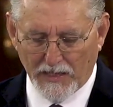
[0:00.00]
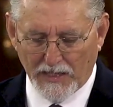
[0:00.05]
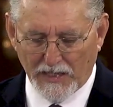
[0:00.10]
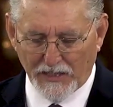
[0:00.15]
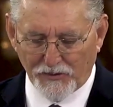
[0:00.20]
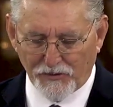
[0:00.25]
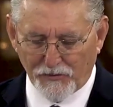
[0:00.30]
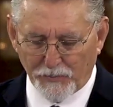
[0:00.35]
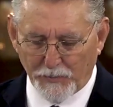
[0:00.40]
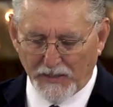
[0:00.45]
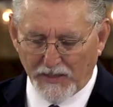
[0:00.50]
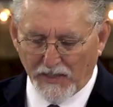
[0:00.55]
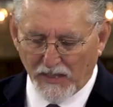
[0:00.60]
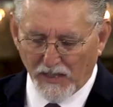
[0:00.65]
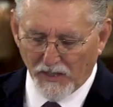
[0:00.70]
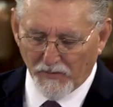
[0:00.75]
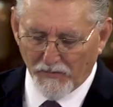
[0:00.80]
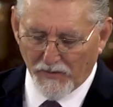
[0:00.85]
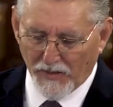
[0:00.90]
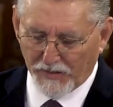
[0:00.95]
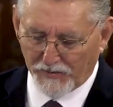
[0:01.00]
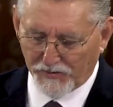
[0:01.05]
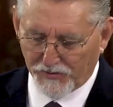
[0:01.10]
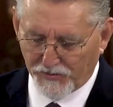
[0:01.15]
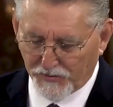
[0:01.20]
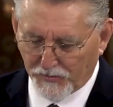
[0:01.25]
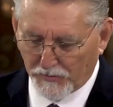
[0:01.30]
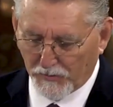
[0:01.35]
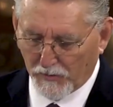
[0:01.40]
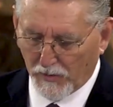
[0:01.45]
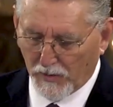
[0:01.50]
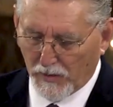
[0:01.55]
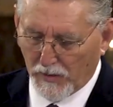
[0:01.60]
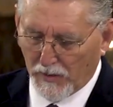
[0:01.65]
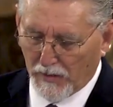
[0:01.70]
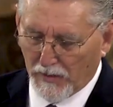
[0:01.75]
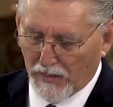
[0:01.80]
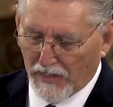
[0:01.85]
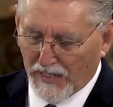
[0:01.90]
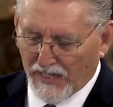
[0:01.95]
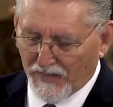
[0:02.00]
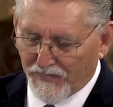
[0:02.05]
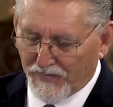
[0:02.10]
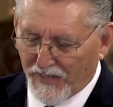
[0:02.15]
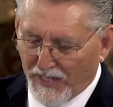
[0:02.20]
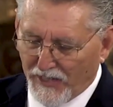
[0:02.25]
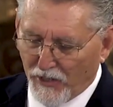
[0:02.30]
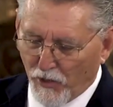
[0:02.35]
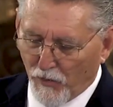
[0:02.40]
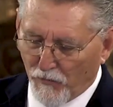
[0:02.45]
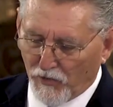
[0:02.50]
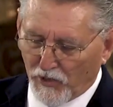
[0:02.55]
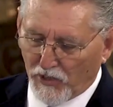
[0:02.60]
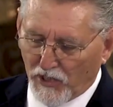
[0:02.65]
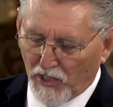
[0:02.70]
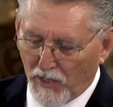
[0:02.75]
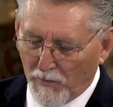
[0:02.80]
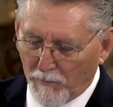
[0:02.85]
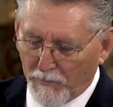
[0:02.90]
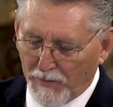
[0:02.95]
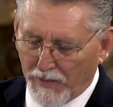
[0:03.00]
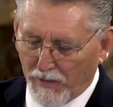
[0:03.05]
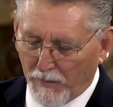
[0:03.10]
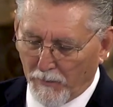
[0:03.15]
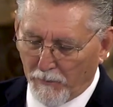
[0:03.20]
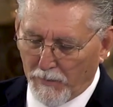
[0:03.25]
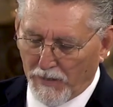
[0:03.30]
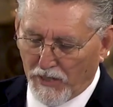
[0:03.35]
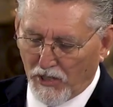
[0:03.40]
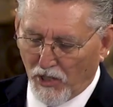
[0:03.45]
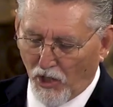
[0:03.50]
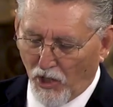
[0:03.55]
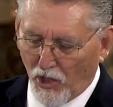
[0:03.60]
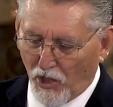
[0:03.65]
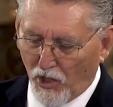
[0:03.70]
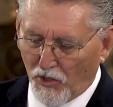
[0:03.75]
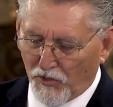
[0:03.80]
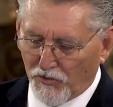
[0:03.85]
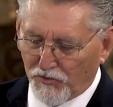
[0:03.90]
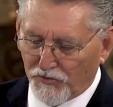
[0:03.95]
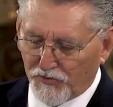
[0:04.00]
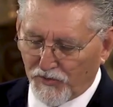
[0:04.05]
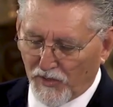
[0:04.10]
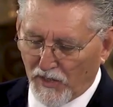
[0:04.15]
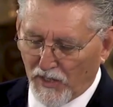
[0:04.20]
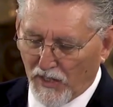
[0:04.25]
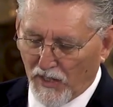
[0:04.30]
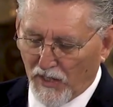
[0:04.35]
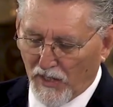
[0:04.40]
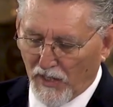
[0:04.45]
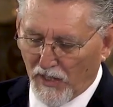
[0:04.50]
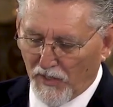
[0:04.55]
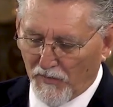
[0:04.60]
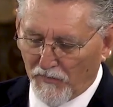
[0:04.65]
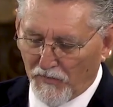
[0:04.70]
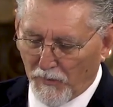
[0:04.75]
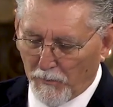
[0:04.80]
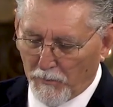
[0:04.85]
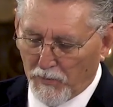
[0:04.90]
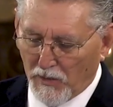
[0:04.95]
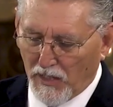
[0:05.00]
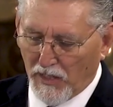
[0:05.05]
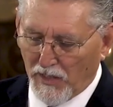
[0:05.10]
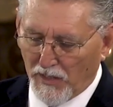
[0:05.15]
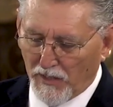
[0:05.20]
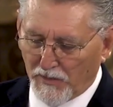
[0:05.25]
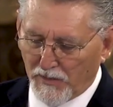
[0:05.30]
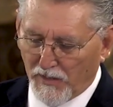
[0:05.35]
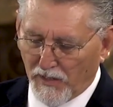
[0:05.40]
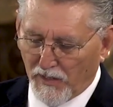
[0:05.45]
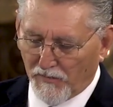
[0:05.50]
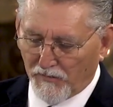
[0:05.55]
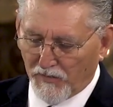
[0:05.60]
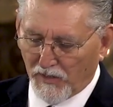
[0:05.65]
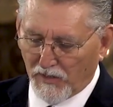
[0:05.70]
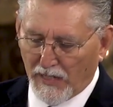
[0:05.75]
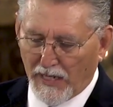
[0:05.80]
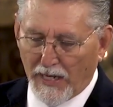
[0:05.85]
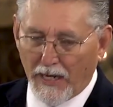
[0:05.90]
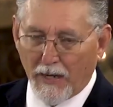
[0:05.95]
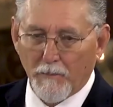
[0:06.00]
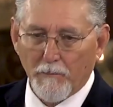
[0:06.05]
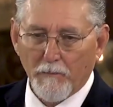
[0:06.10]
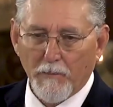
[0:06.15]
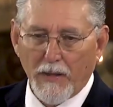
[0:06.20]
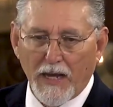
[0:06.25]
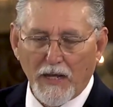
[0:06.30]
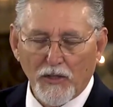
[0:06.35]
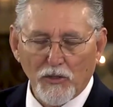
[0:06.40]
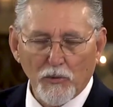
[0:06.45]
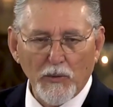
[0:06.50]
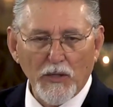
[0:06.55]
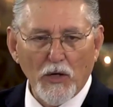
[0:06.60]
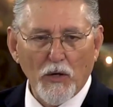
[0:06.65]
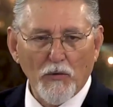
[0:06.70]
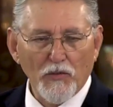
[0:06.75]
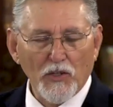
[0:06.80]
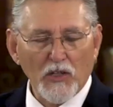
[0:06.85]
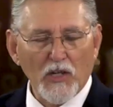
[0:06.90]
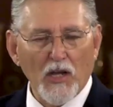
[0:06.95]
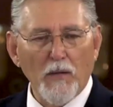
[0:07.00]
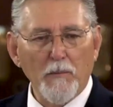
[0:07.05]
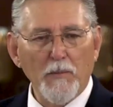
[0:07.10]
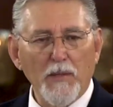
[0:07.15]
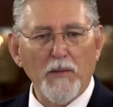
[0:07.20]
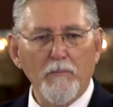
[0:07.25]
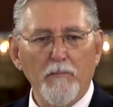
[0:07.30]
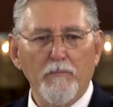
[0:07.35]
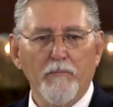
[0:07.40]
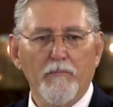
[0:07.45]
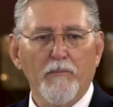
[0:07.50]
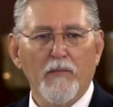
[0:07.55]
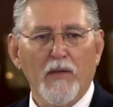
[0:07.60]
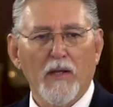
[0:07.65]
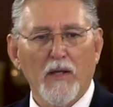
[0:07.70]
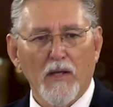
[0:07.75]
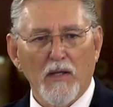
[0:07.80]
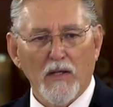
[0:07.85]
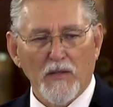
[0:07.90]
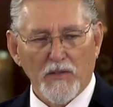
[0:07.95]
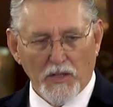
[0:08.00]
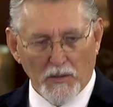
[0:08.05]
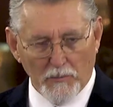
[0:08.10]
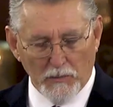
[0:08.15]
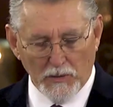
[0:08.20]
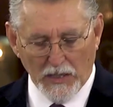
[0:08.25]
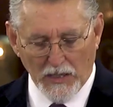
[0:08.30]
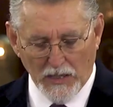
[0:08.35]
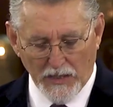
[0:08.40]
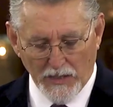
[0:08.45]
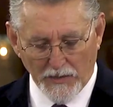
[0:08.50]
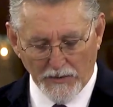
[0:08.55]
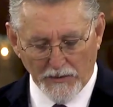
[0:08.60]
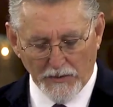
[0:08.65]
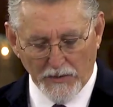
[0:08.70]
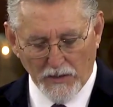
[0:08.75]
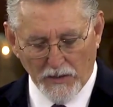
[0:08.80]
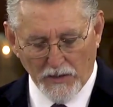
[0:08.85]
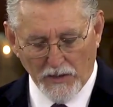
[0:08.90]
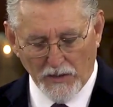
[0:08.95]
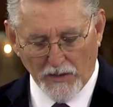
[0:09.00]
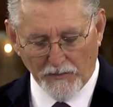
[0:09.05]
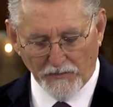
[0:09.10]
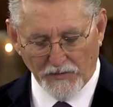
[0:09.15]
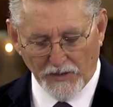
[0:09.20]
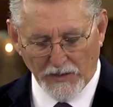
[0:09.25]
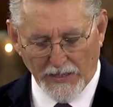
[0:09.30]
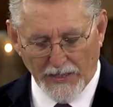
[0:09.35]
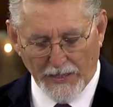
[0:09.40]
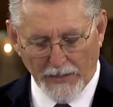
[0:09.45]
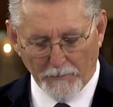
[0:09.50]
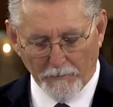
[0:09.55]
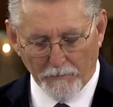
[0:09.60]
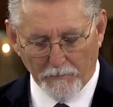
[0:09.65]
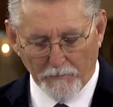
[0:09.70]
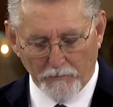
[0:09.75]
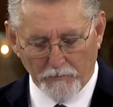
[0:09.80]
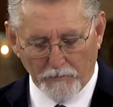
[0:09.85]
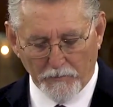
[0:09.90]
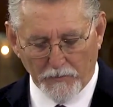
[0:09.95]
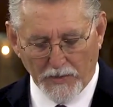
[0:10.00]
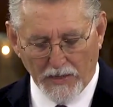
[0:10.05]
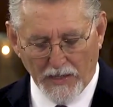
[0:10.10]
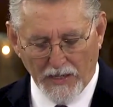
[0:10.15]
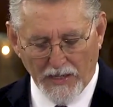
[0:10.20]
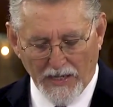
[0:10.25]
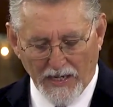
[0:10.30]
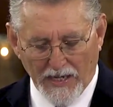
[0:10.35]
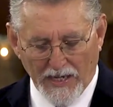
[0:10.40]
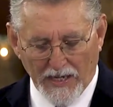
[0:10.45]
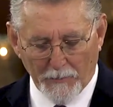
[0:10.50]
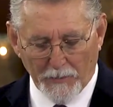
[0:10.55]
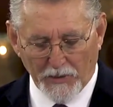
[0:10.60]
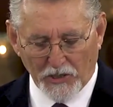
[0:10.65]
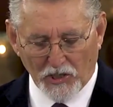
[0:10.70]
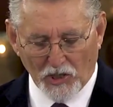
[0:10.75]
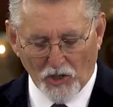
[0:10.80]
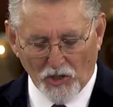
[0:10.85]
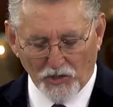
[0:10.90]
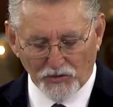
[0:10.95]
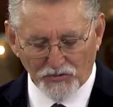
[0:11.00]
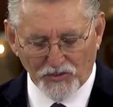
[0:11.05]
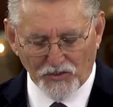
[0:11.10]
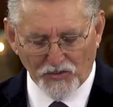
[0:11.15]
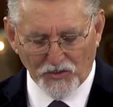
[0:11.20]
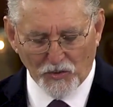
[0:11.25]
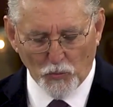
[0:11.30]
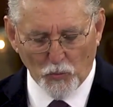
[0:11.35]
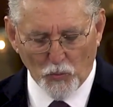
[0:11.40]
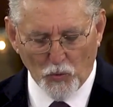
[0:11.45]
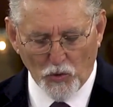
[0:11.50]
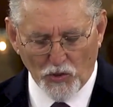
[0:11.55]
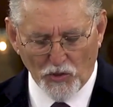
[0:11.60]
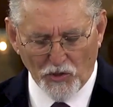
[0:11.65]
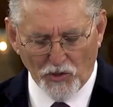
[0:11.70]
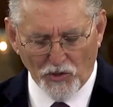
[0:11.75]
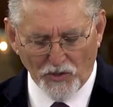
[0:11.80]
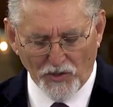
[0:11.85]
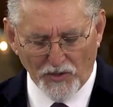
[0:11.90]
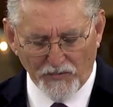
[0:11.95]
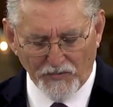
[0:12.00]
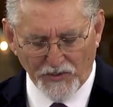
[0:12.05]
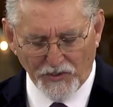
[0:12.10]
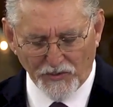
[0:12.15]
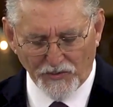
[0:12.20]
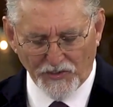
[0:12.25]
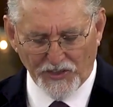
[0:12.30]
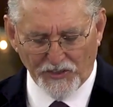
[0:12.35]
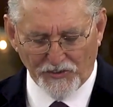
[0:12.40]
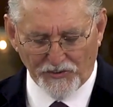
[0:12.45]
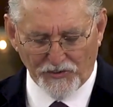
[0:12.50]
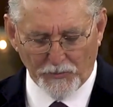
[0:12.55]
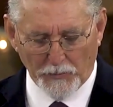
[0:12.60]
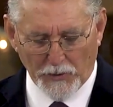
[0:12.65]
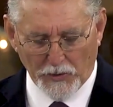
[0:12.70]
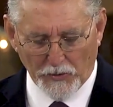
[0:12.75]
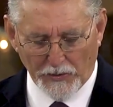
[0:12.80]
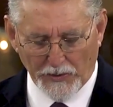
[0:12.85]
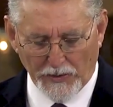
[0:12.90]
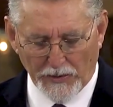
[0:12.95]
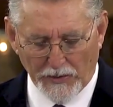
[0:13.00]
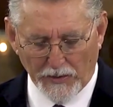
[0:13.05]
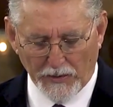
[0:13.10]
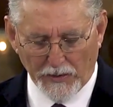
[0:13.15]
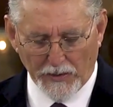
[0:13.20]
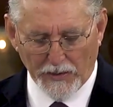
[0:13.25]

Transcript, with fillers: And speaking of us, and they overcome him because of the blood of the Lamb. How do we overcome him? The blood of the Lamb and because of the word of their testimony.